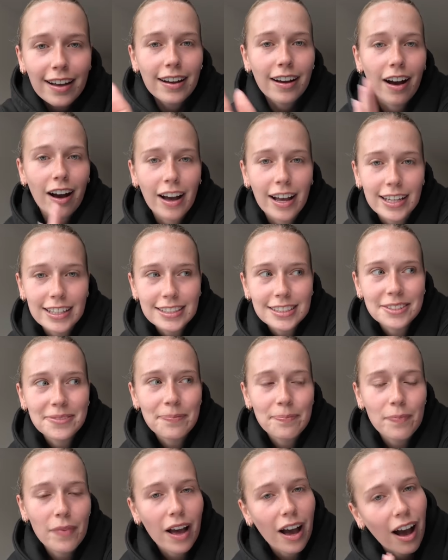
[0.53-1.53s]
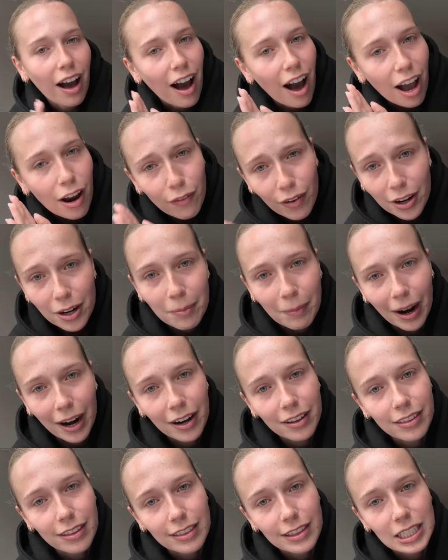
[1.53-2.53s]
Guys, I ran a
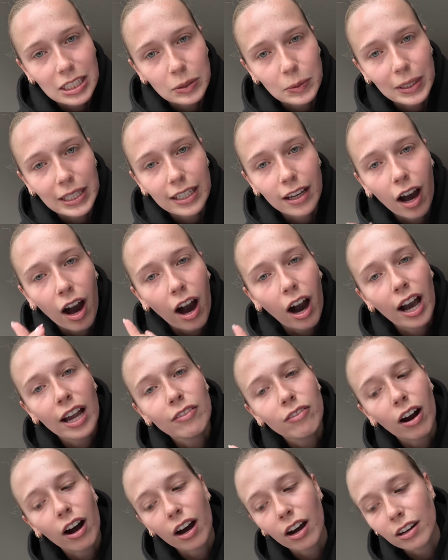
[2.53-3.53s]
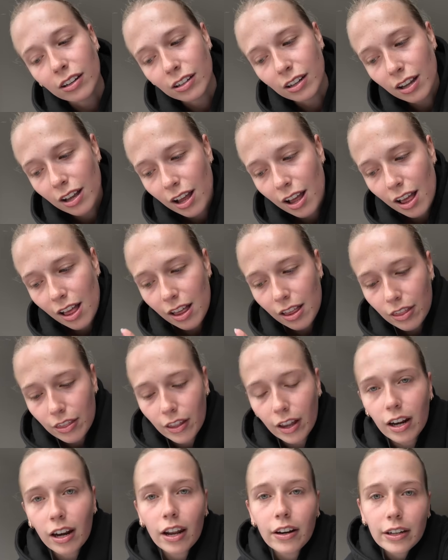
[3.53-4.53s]
marathon this week. I ran
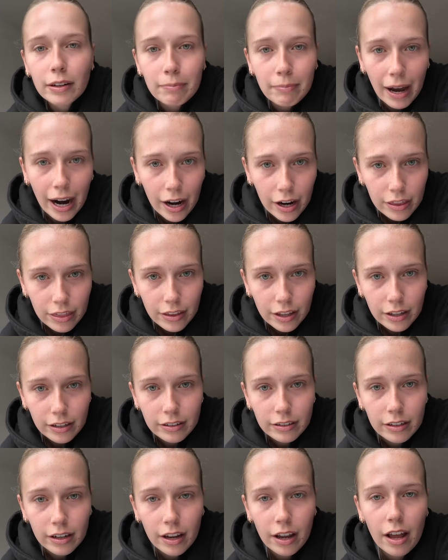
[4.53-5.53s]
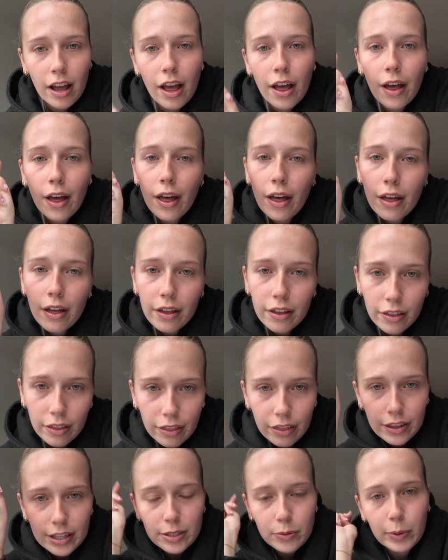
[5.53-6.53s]
the London Marathon
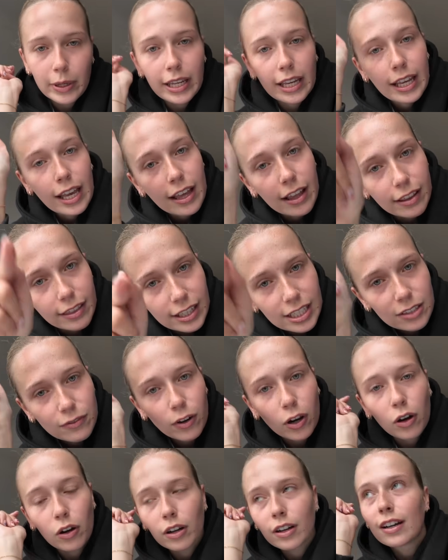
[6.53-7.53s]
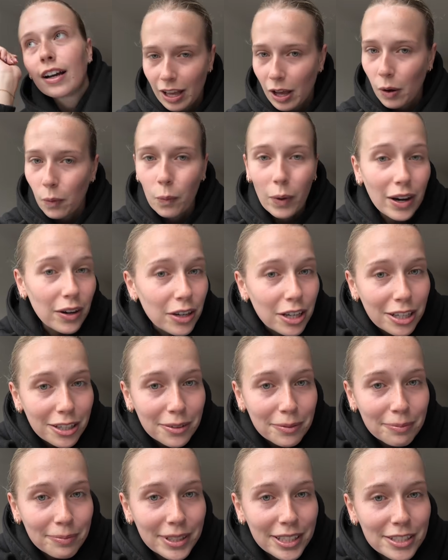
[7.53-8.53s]
this week. This vlog.
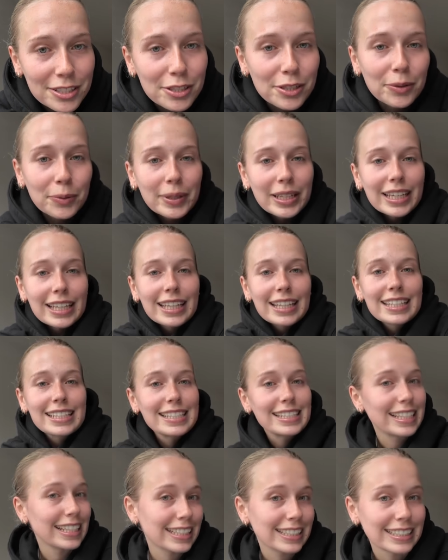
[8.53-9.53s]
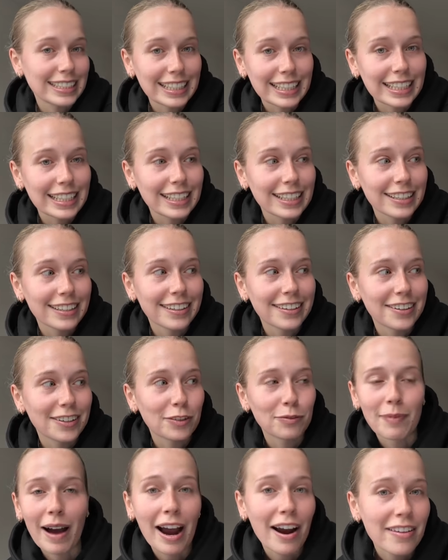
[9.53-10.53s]
Welcome to week 16
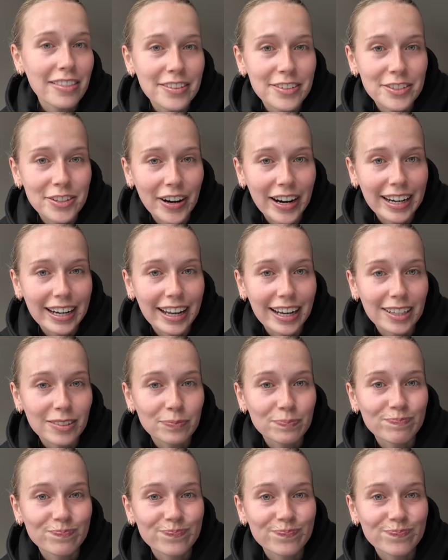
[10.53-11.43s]
of marathon training.